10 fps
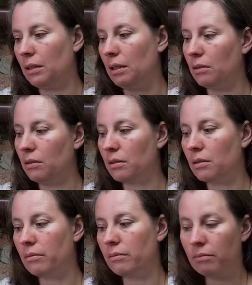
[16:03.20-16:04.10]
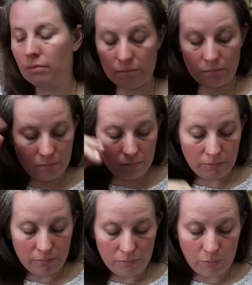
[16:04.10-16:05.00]
needles
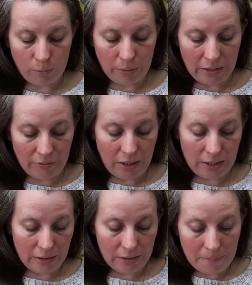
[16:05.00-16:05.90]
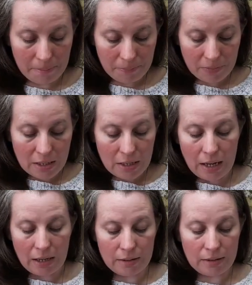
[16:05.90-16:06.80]
whenever I knit them,
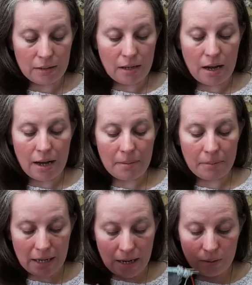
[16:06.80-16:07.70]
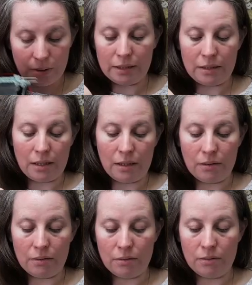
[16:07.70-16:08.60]
and I am now knitting
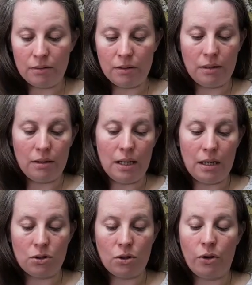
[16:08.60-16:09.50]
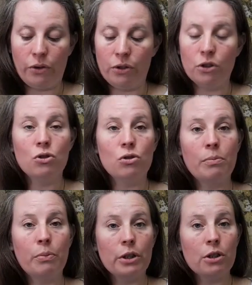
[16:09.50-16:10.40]
it on
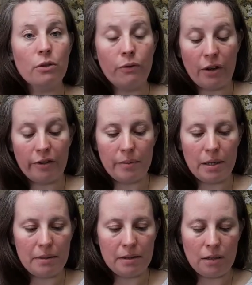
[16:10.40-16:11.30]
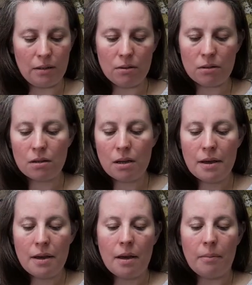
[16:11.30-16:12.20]
2.25mm needles,
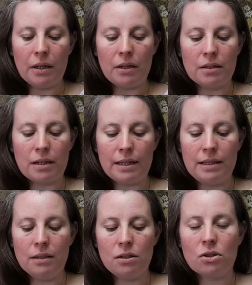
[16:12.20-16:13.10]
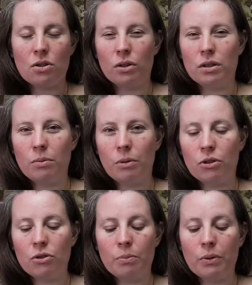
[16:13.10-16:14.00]
because I did start it with
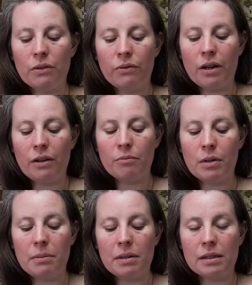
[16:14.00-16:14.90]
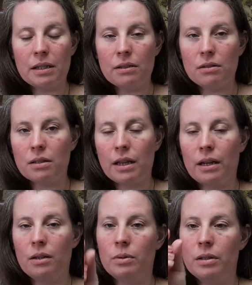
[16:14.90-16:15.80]
2.5mm needles, and
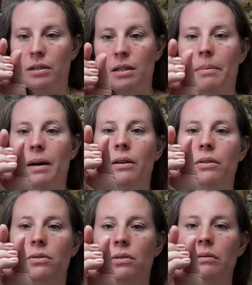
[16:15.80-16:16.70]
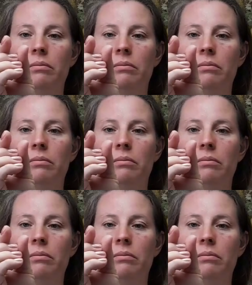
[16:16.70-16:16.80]
it was about